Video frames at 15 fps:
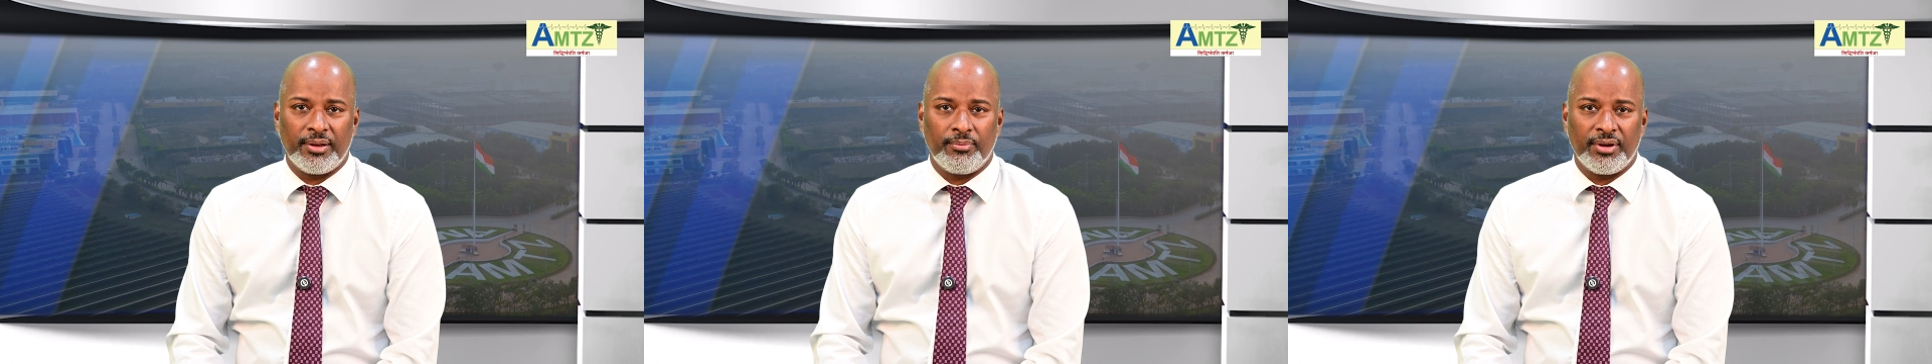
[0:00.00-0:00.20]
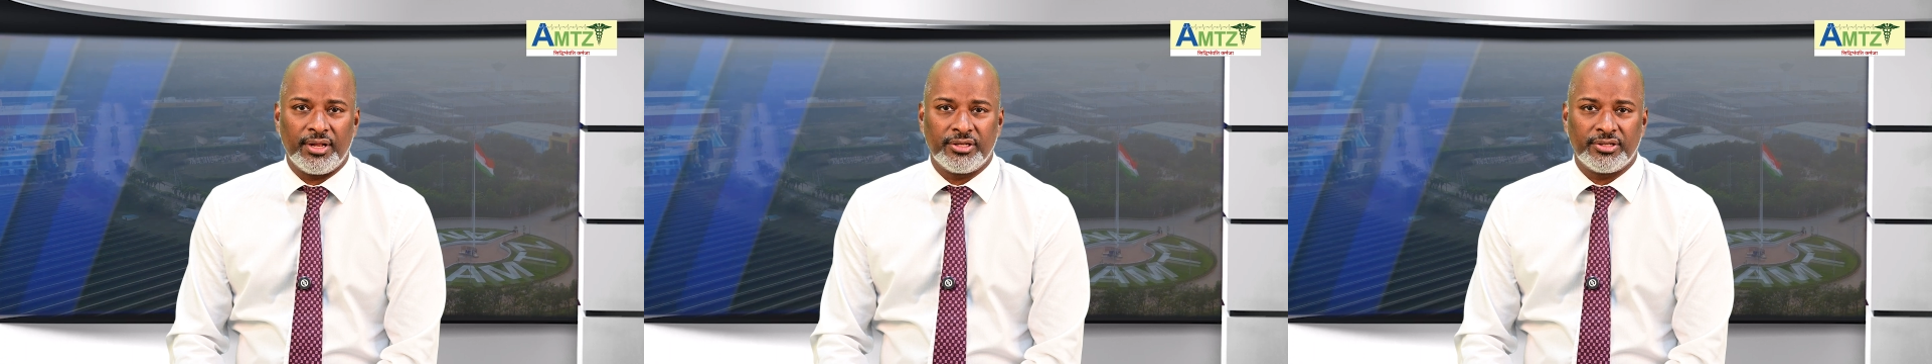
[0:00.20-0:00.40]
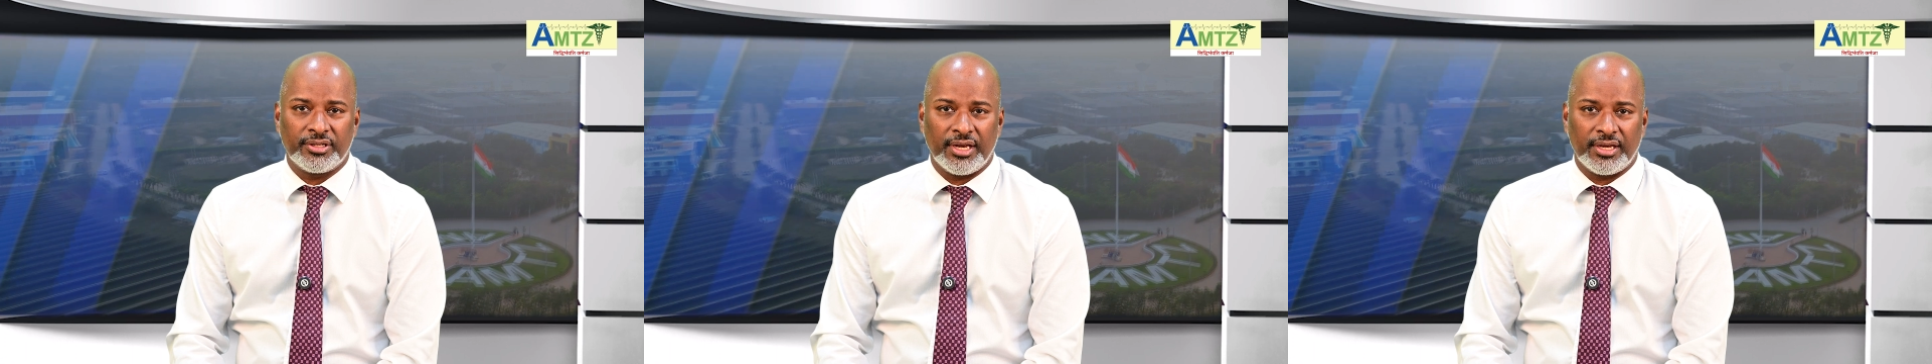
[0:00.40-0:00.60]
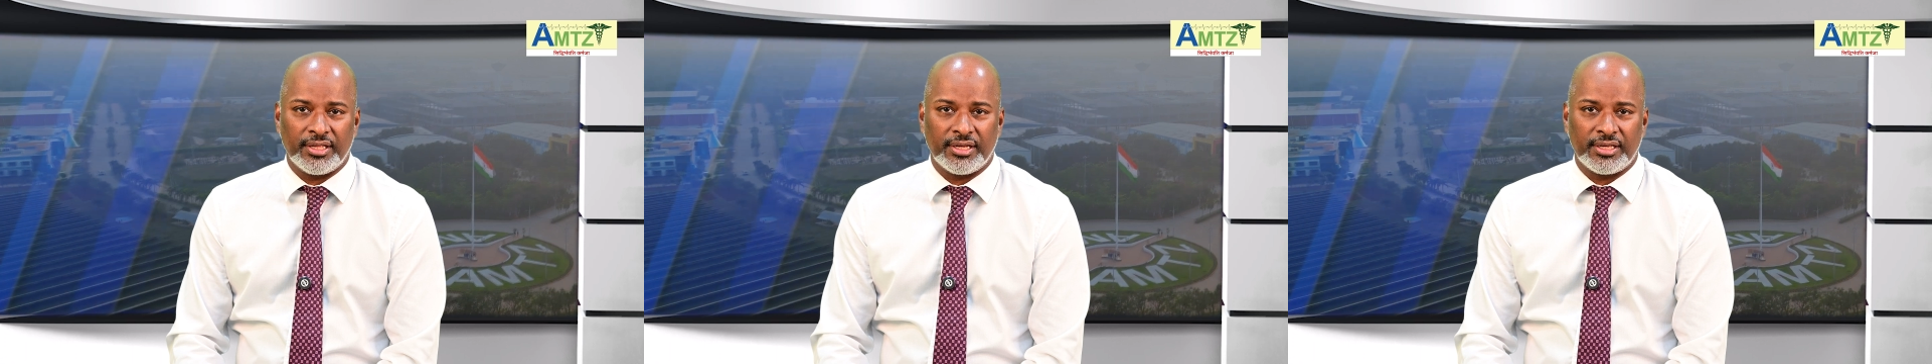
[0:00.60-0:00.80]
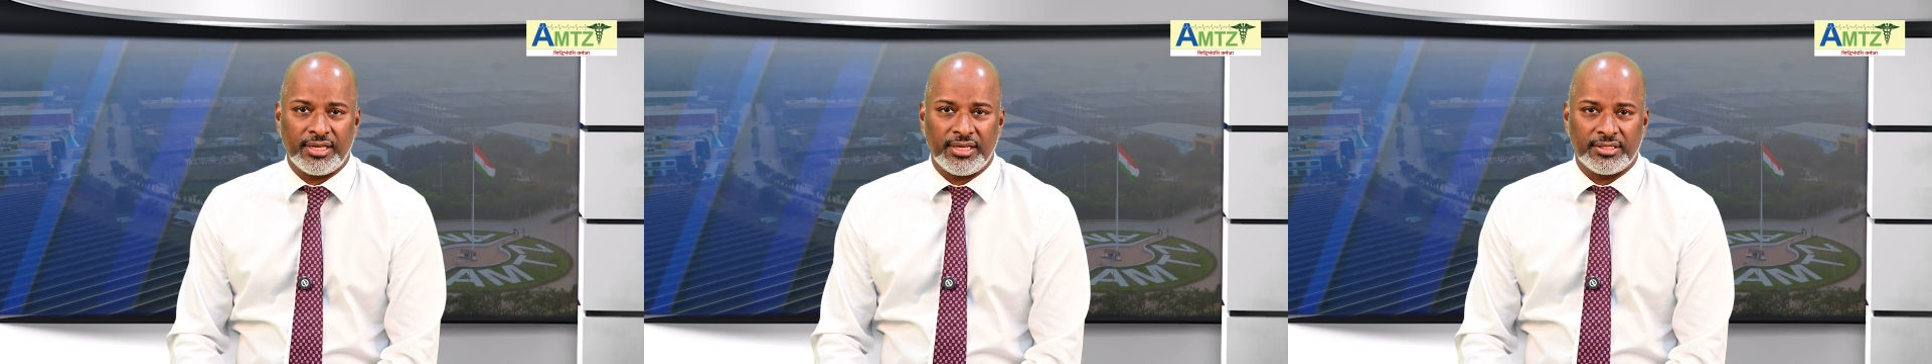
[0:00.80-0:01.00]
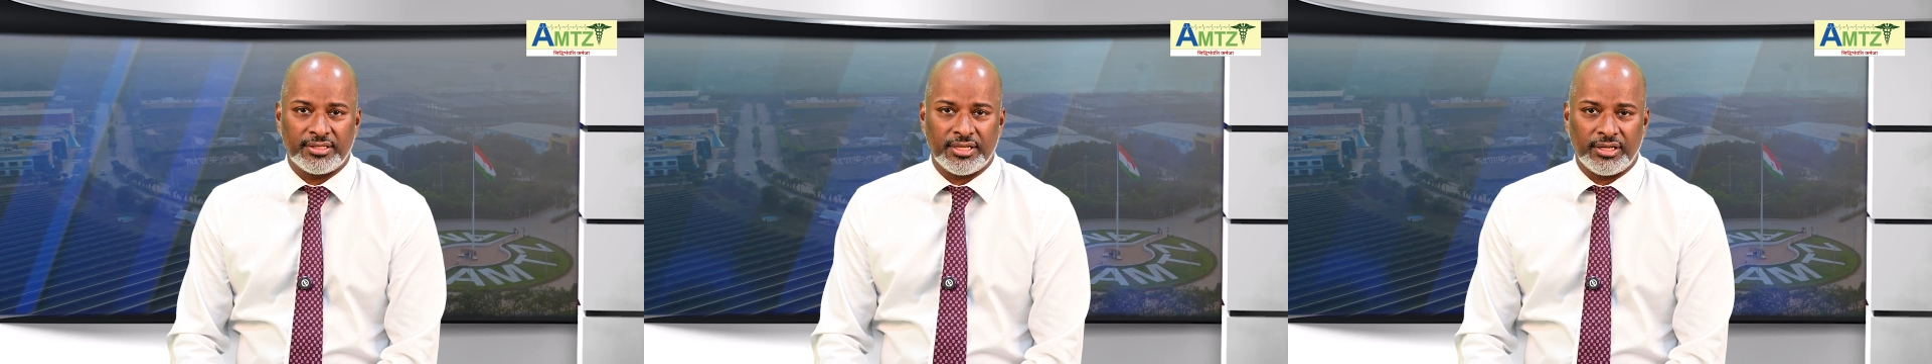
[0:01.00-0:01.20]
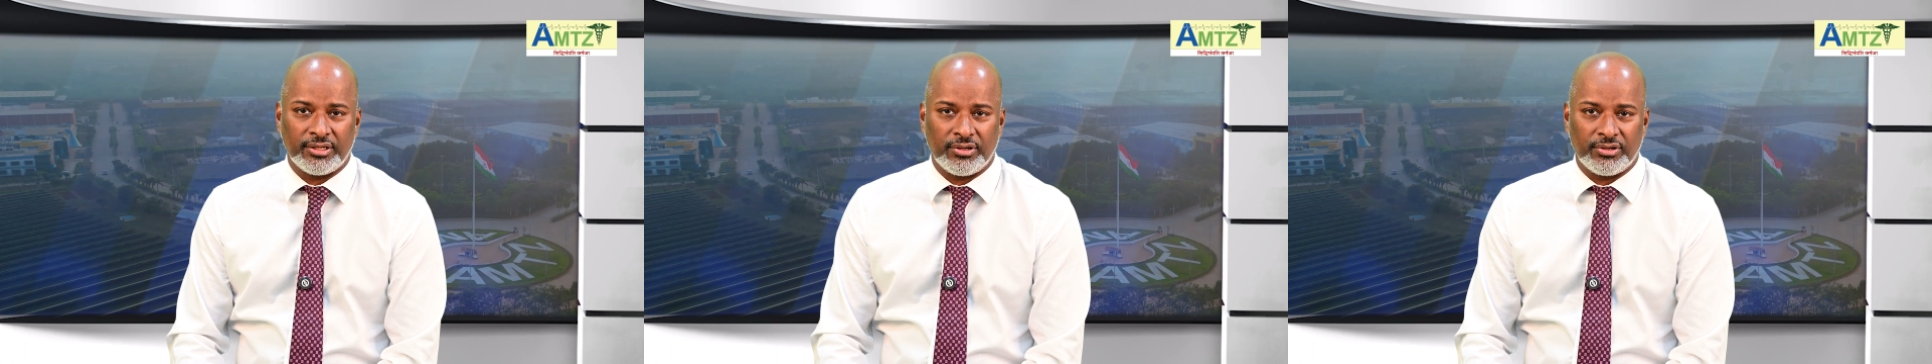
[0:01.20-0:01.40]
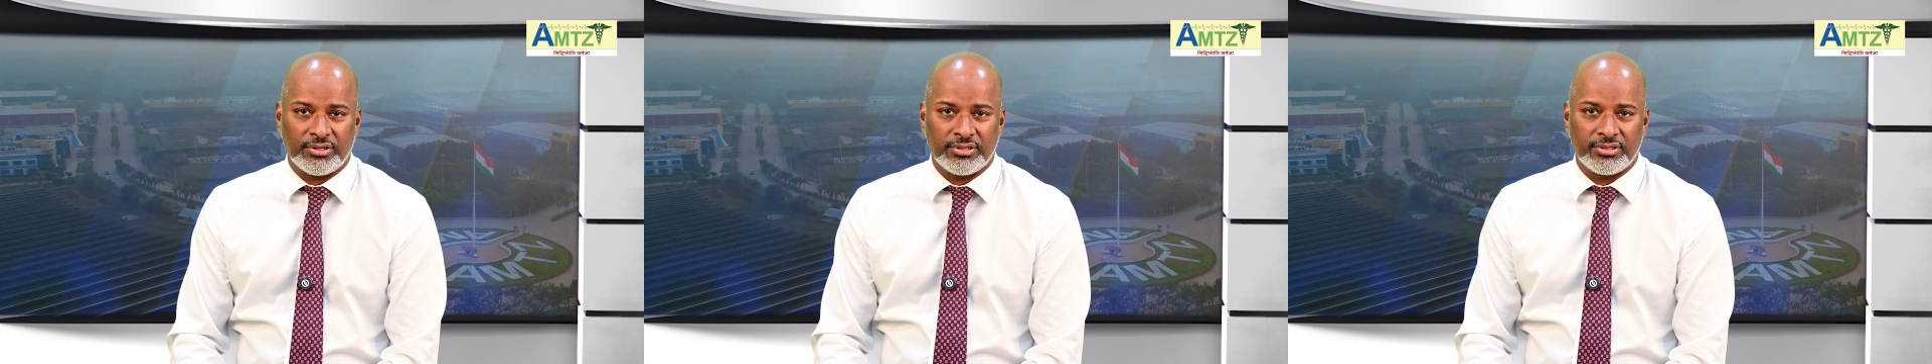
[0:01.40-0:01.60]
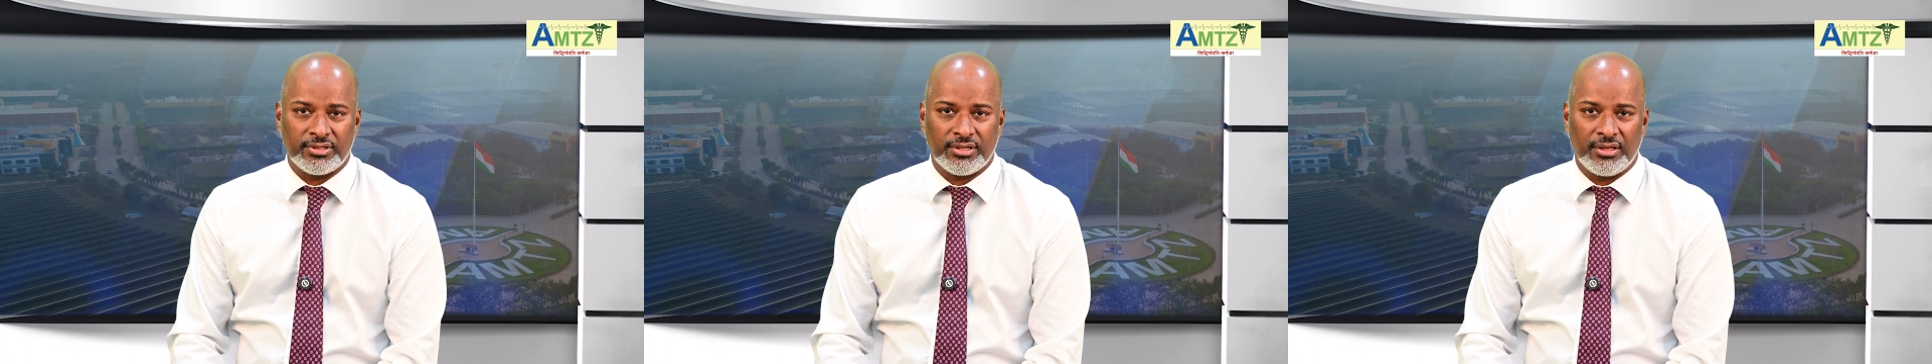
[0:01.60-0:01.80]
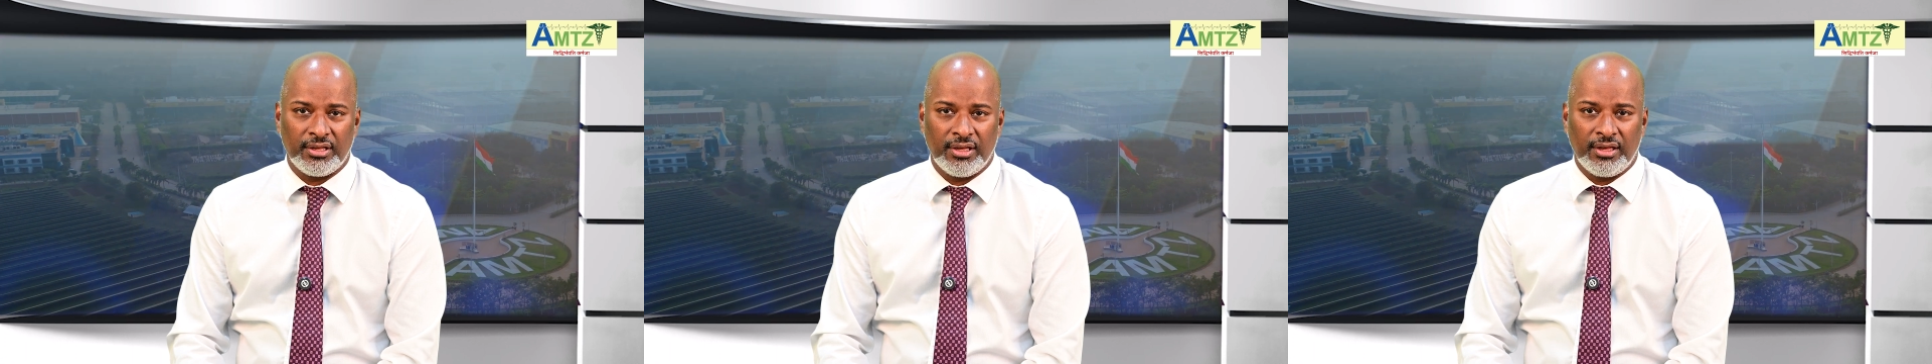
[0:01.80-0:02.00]
and bring together key
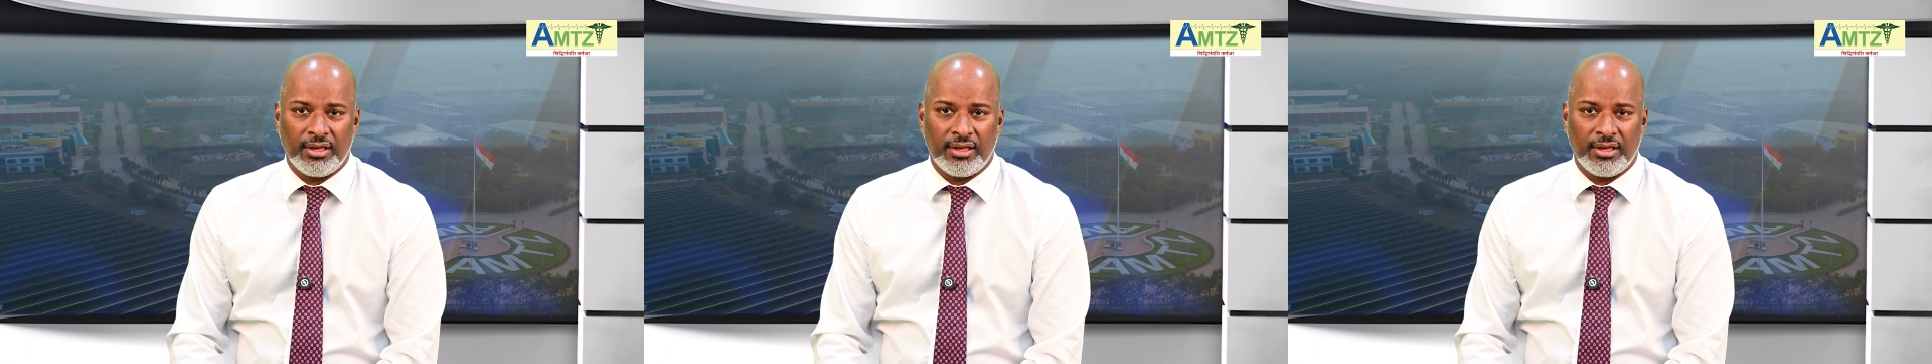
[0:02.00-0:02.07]
stakeholders